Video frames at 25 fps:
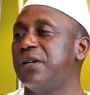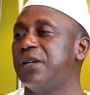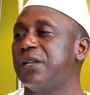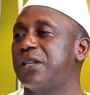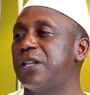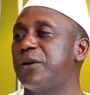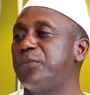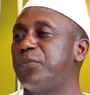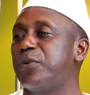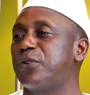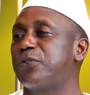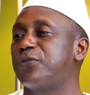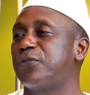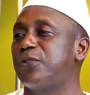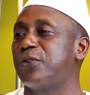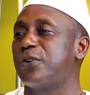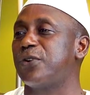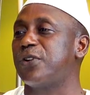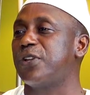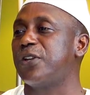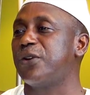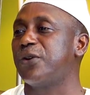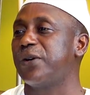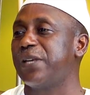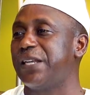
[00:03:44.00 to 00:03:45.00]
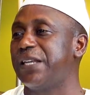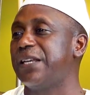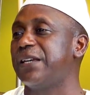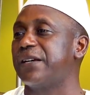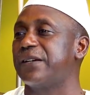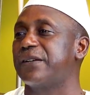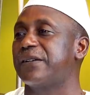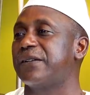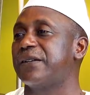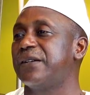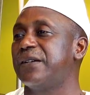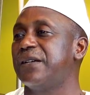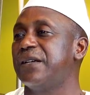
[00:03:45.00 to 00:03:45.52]
The portfolio
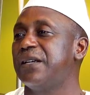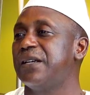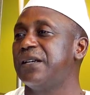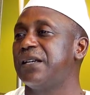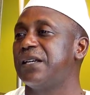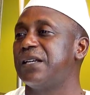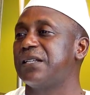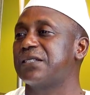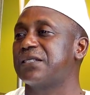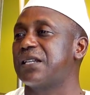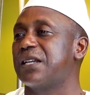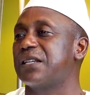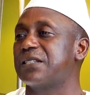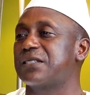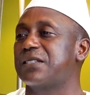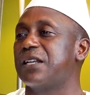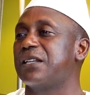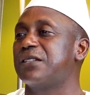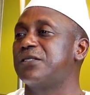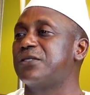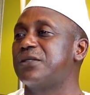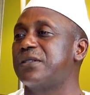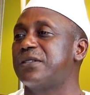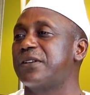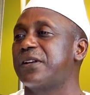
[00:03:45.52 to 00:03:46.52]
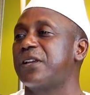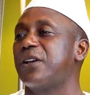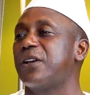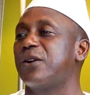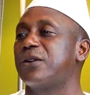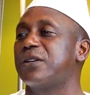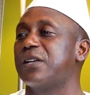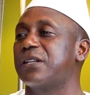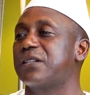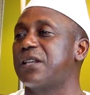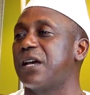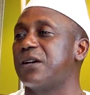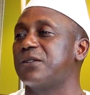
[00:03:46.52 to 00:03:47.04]
here is less than
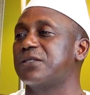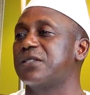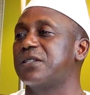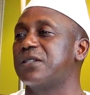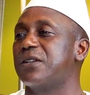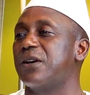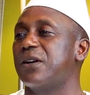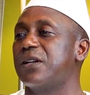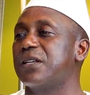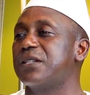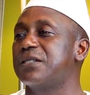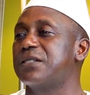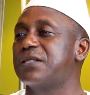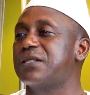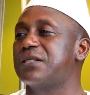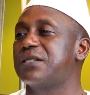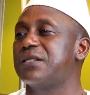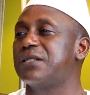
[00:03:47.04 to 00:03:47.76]
$300,000.